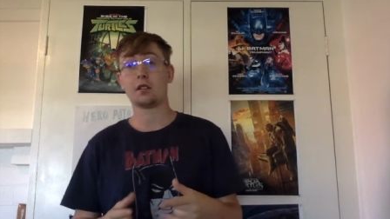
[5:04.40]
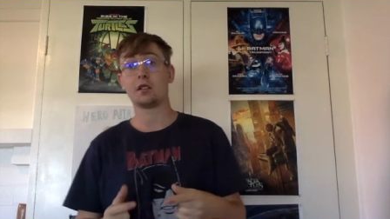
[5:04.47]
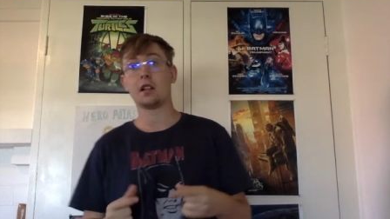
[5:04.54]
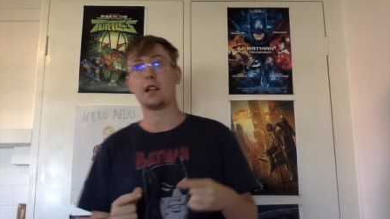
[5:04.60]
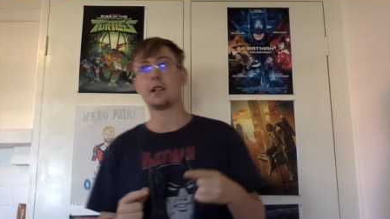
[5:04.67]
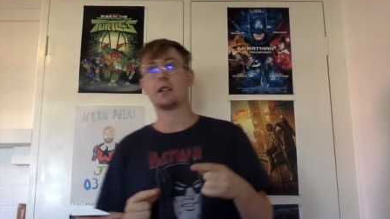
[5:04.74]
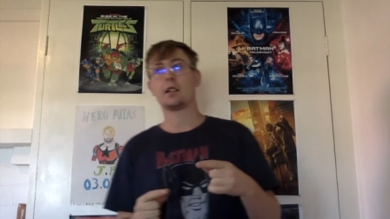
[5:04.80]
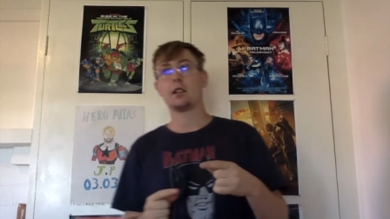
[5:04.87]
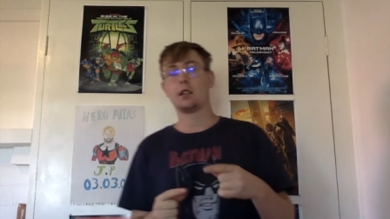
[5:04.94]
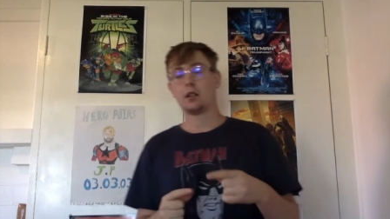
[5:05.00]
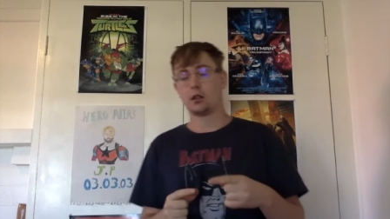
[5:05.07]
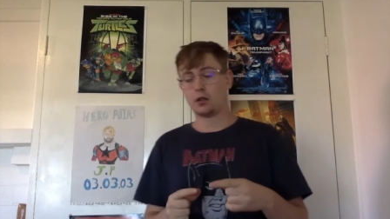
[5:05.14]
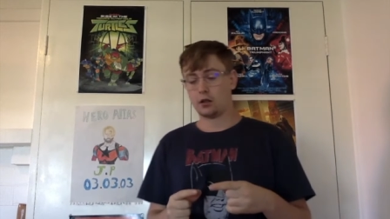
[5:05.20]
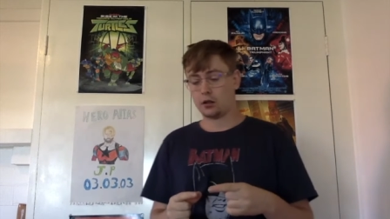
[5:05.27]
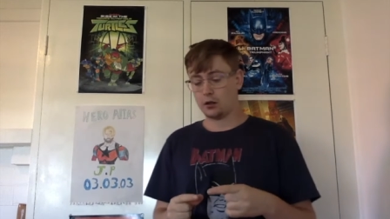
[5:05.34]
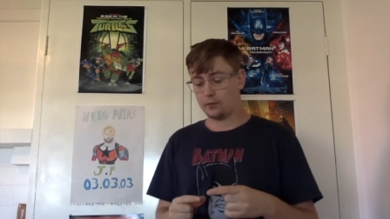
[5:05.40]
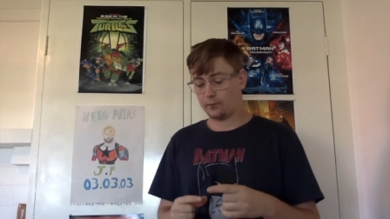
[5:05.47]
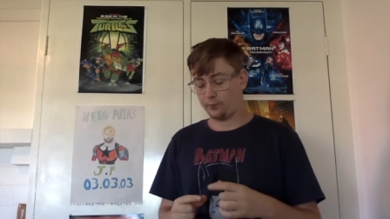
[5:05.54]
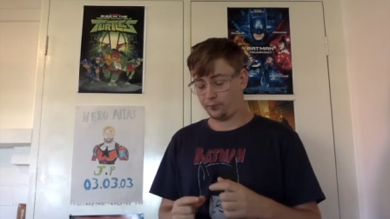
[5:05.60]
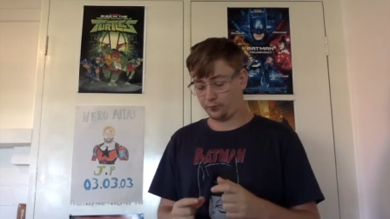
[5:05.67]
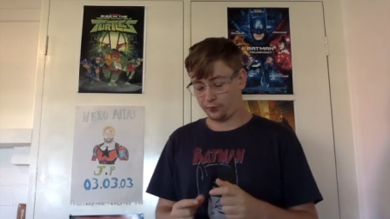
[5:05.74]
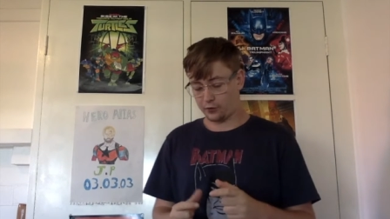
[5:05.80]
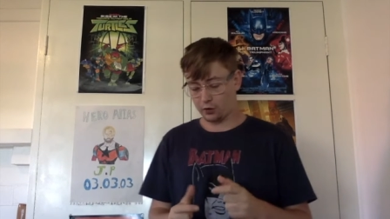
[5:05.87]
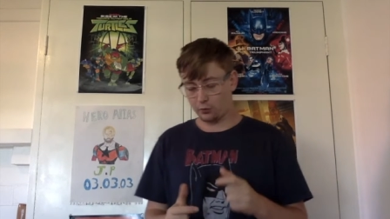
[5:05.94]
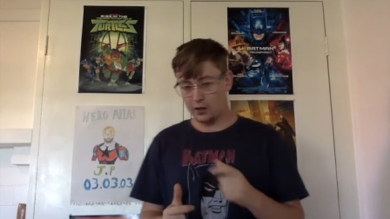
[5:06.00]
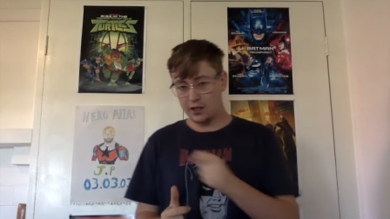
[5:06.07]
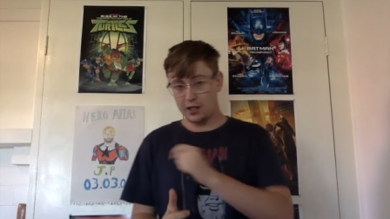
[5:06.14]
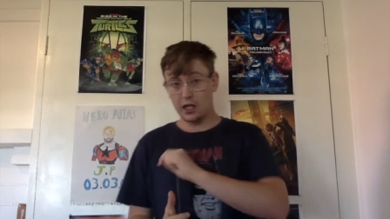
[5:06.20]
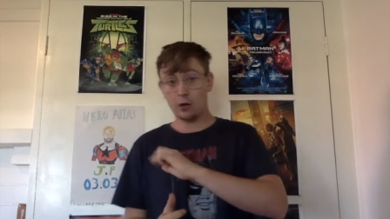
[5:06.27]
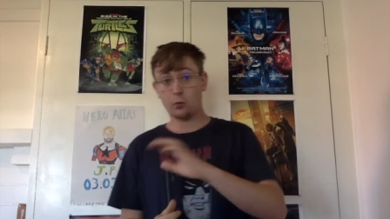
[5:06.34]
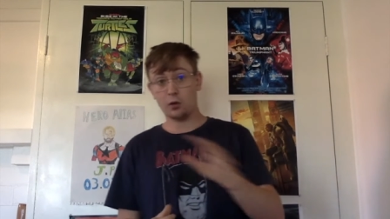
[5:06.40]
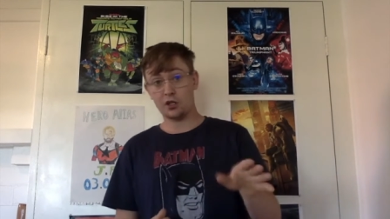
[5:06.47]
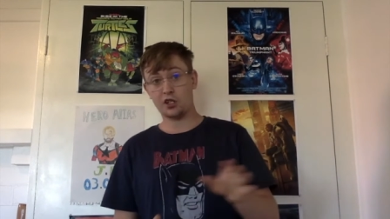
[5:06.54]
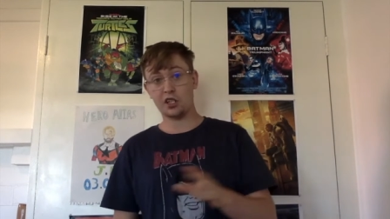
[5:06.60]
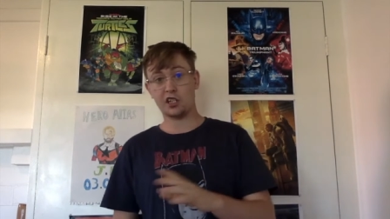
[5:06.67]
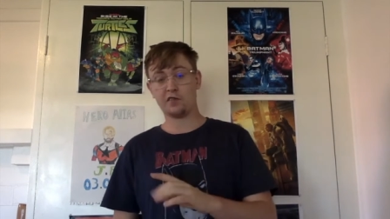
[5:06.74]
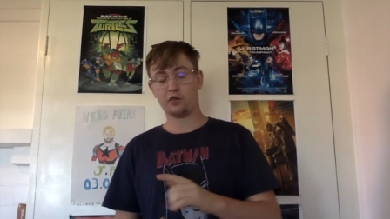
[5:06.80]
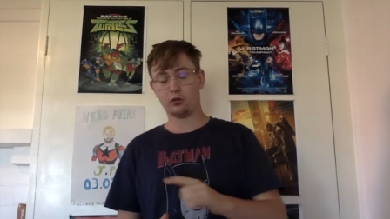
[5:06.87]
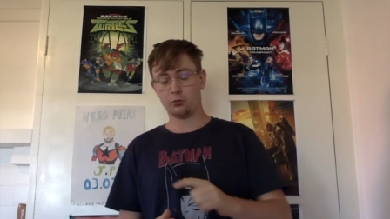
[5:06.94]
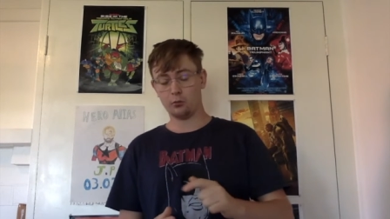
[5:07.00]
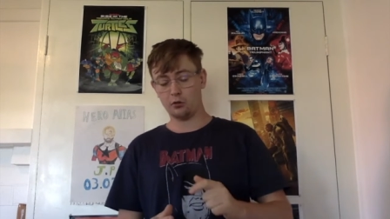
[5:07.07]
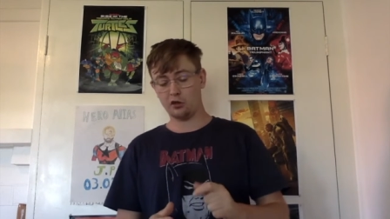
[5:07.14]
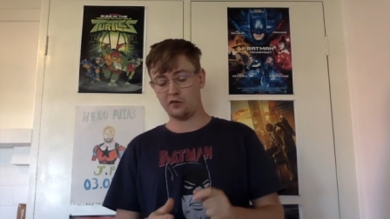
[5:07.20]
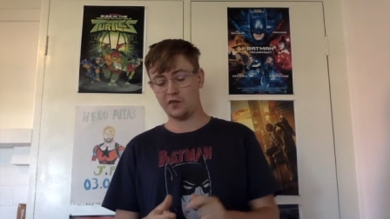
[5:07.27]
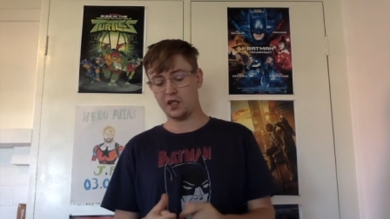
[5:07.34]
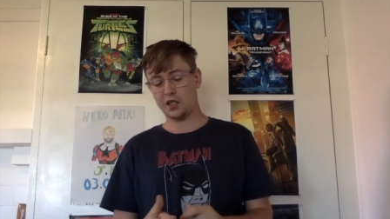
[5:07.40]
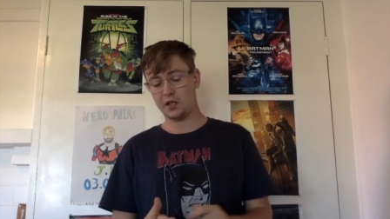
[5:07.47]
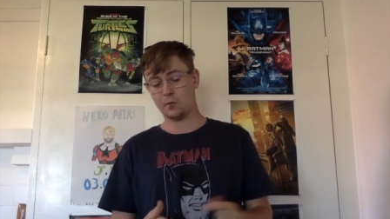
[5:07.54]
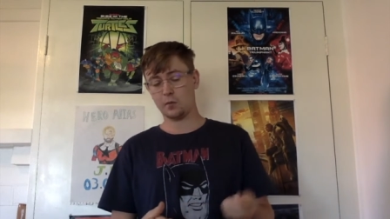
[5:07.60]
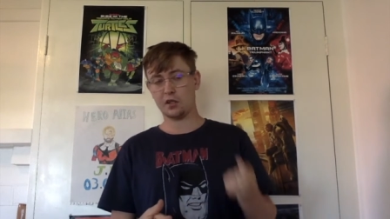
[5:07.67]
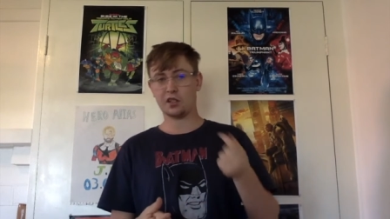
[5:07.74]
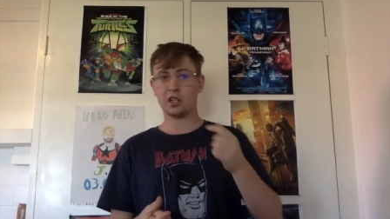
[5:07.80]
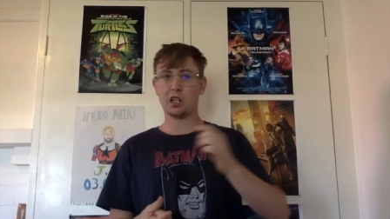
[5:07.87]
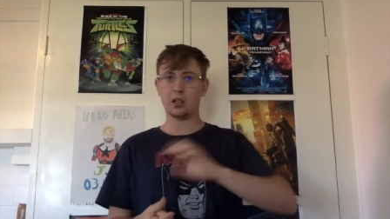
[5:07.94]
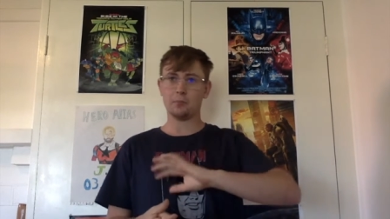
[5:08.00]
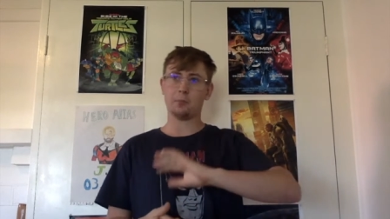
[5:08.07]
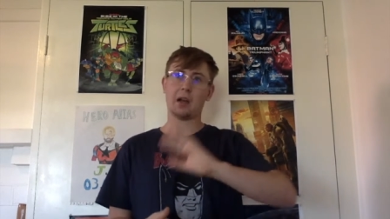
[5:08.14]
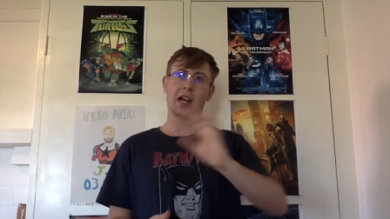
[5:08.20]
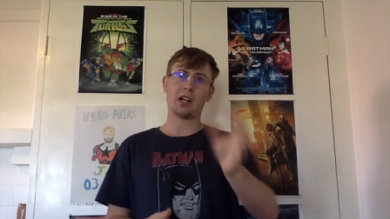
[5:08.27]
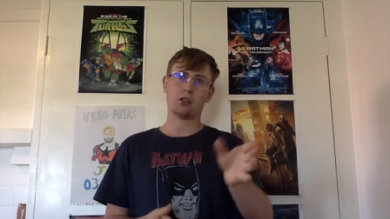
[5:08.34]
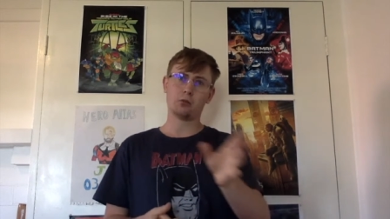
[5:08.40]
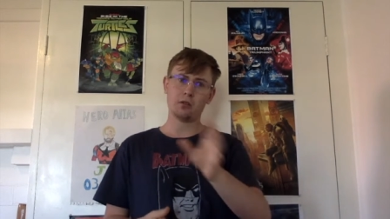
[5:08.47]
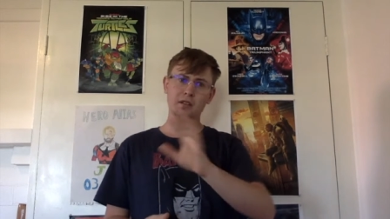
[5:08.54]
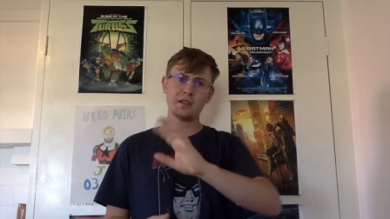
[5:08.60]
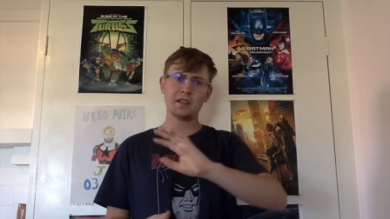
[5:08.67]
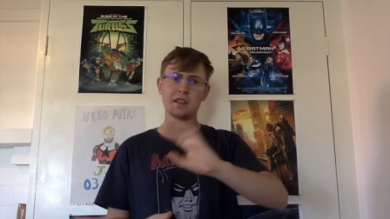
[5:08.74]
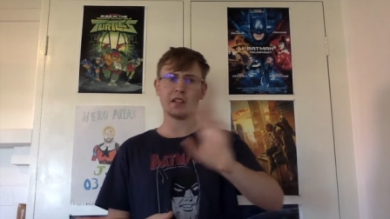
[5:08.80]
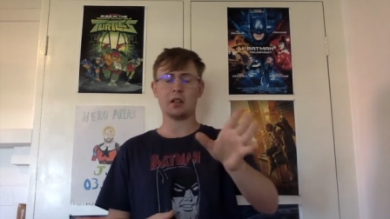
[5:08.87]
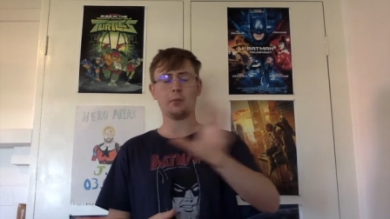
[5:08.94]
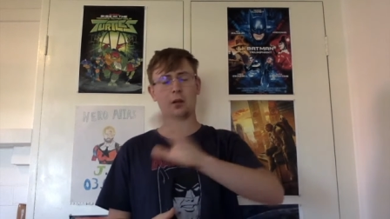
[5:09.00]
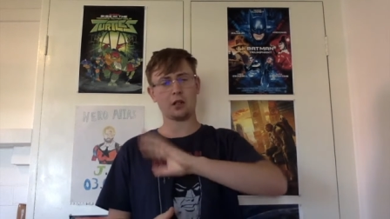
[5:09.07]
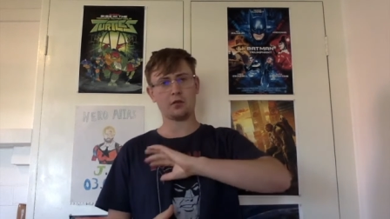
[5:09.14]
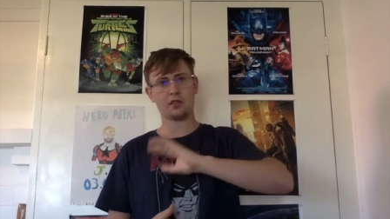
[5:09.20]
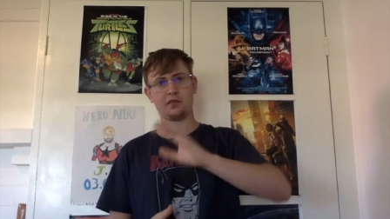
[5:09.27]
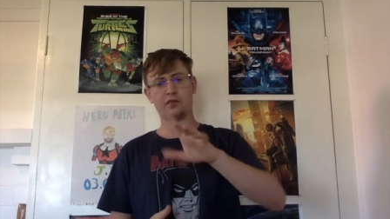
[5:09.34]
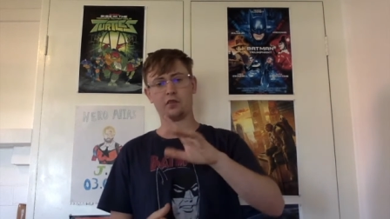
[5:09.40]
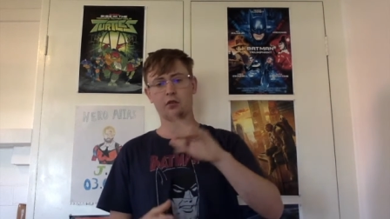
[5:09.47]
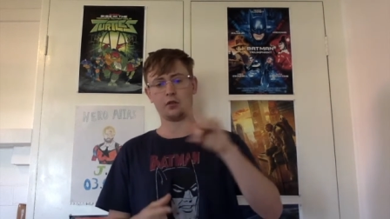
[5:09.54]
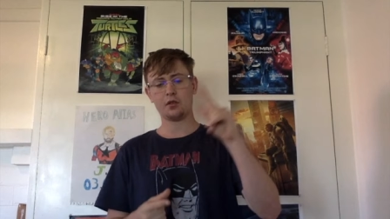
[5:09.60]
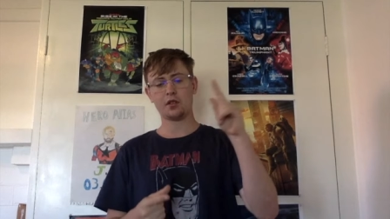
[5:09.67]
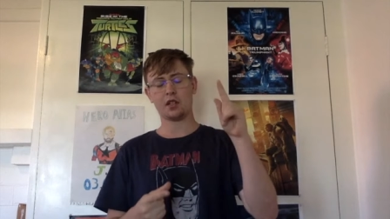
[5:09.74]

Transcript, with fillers: like the way that I watched these four movies was kind of backwards, kind of backwards and forwards.